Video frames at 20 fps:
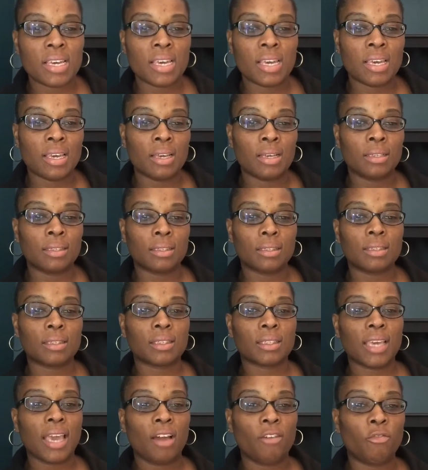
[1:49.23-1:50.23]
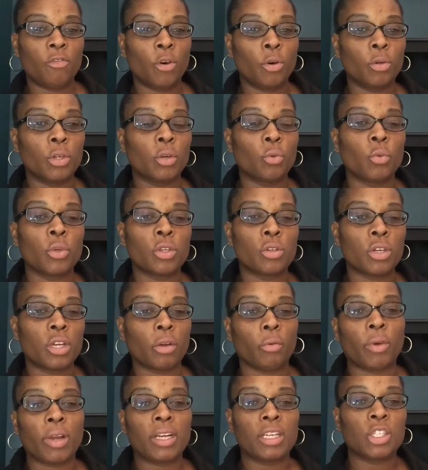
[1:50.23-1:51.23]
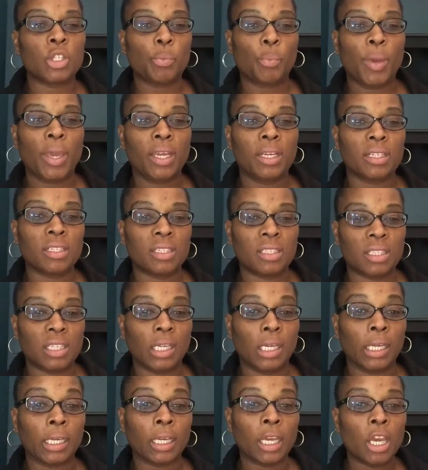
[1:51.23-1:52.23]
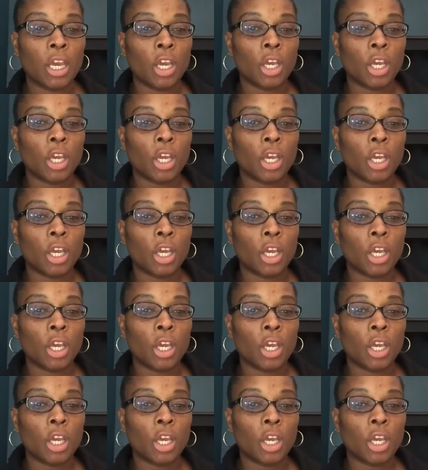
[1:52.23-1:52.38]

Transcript: is scaffolding when you get ready to paint a ceiling.